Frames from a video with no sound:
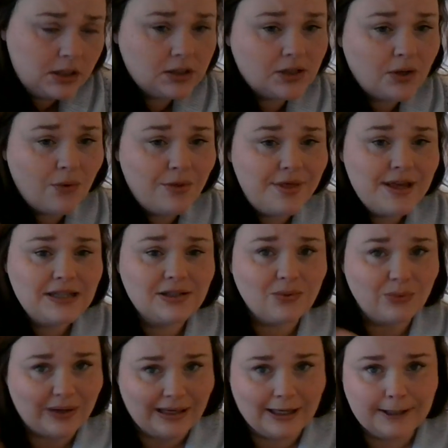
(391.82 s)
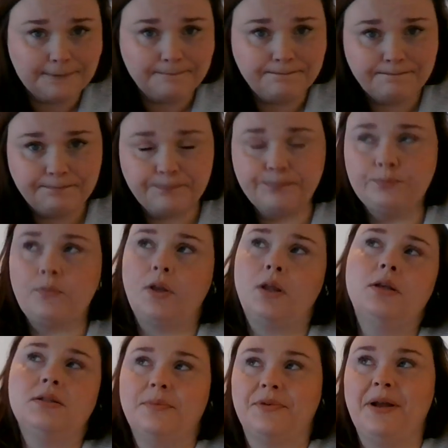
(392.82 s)
So this week,
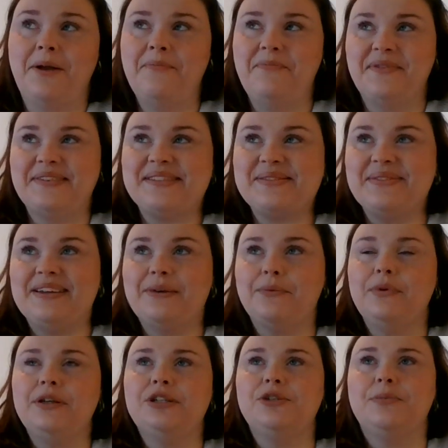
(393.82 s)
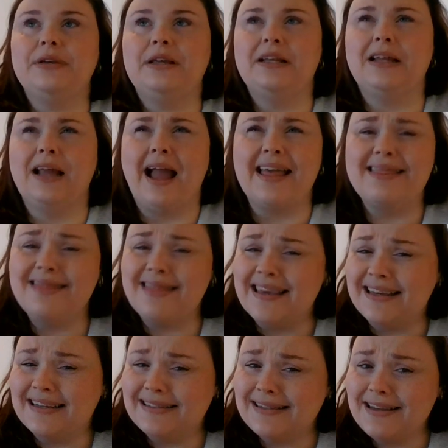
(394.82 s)
sometime this week, we should be getting, I
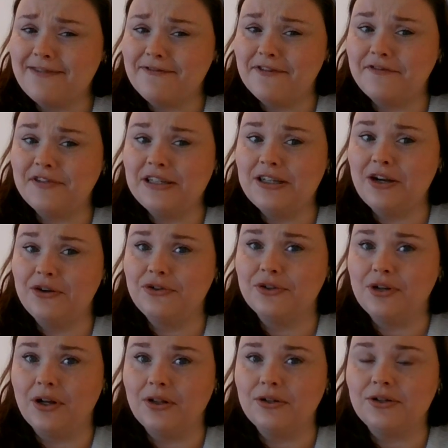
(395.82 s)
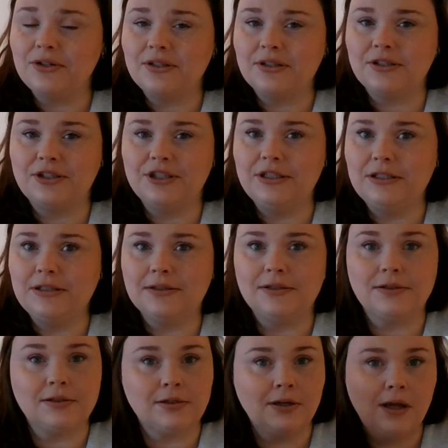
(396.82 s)
think it's like $1,500 that she's
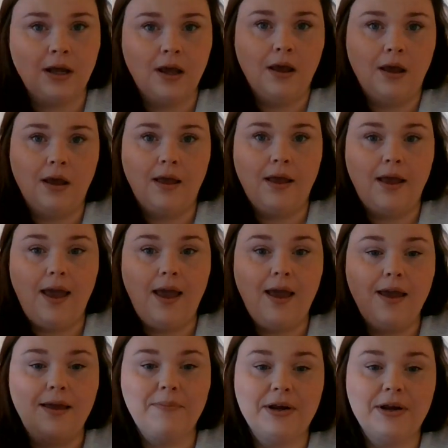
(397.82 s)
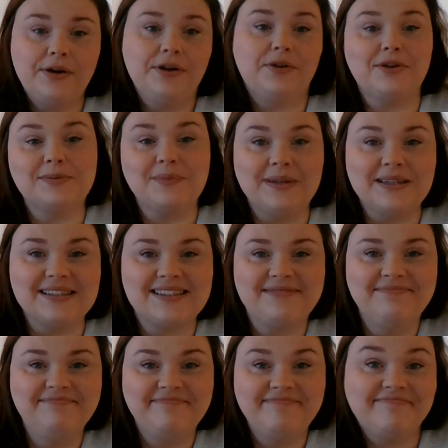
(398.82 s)
just, hey, Merry
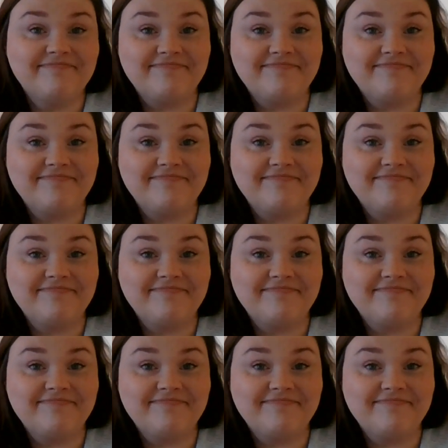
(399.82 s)
Christmas.